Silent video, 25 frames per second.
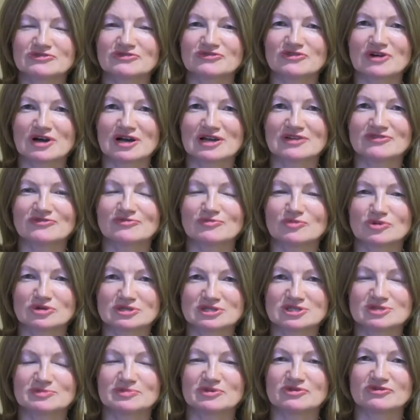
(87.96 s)
five
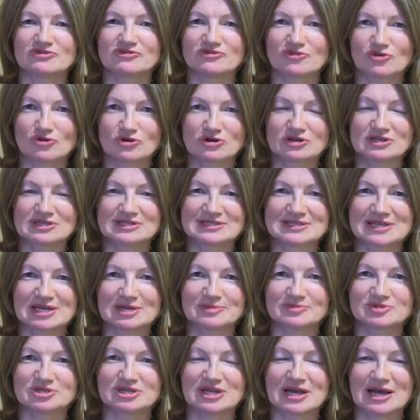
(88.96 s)
months before
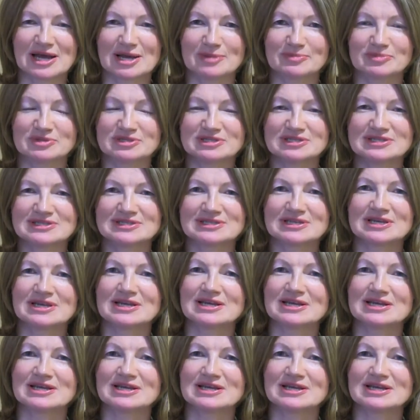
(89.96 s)
conception happens